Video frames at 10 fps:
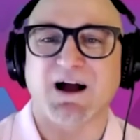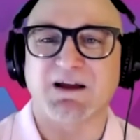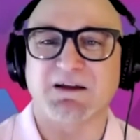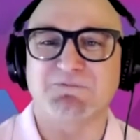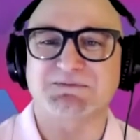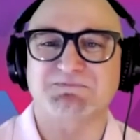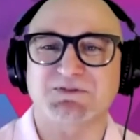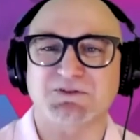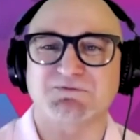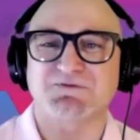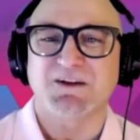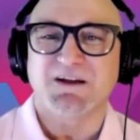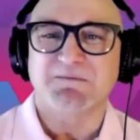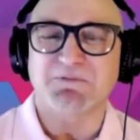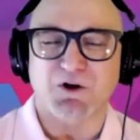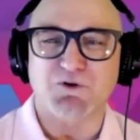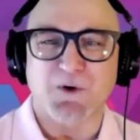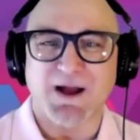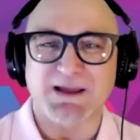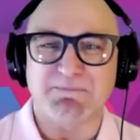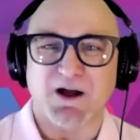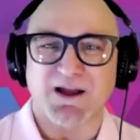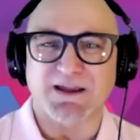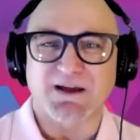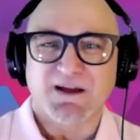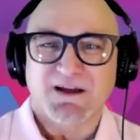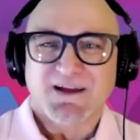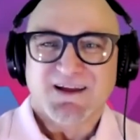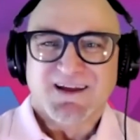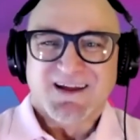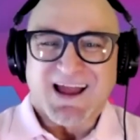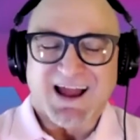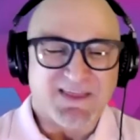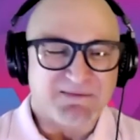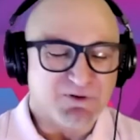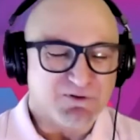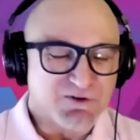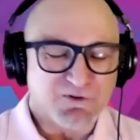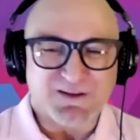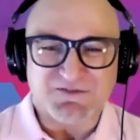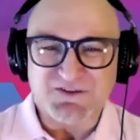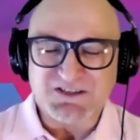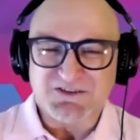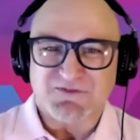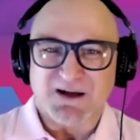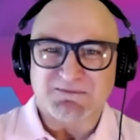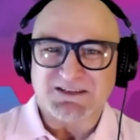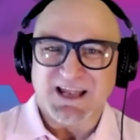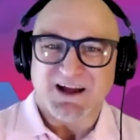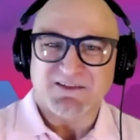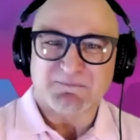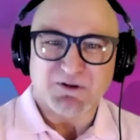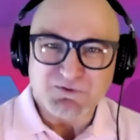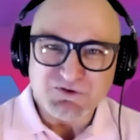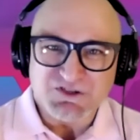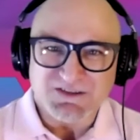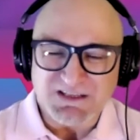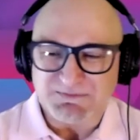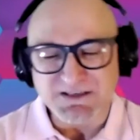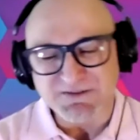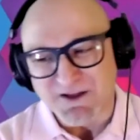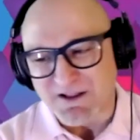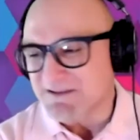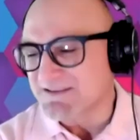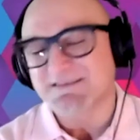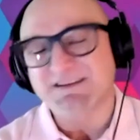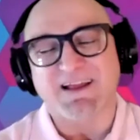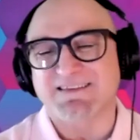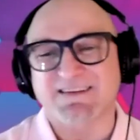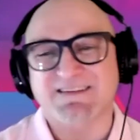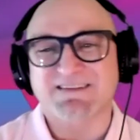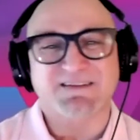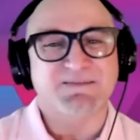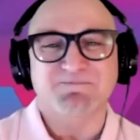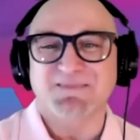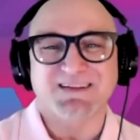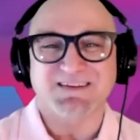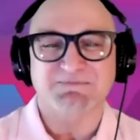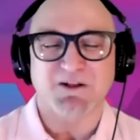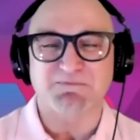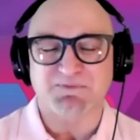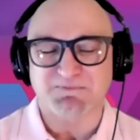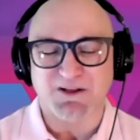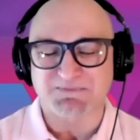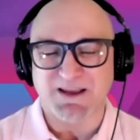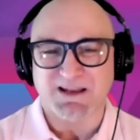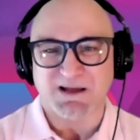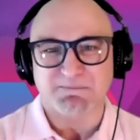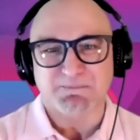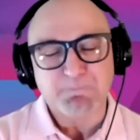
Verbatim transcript: I was sort of blown away by how they're building all these fishing farms and how the pollution that's being developed. It's, yeah, it's just it just blows my head up.